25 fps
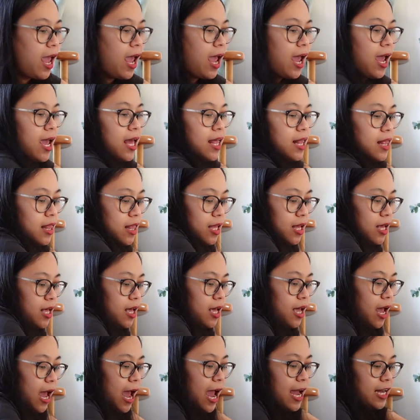And
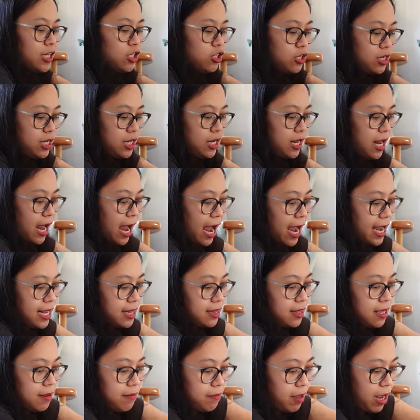actually, the
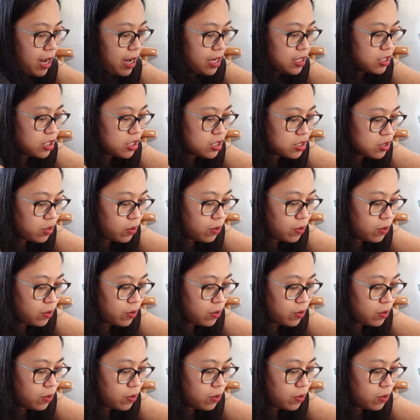item I just